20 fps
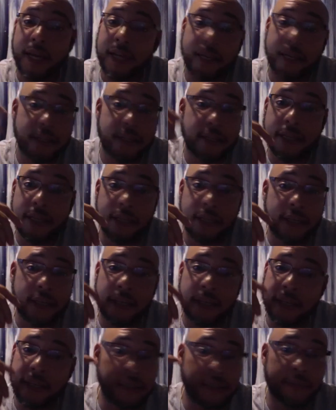And
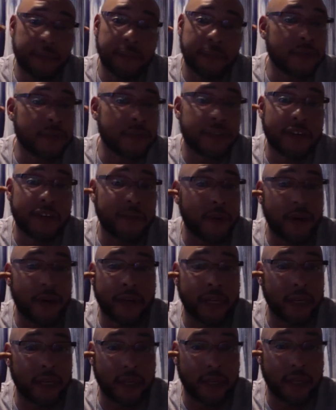most of them aren't
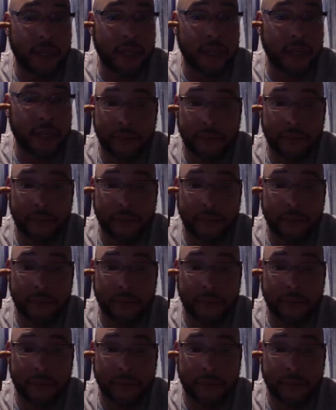any good.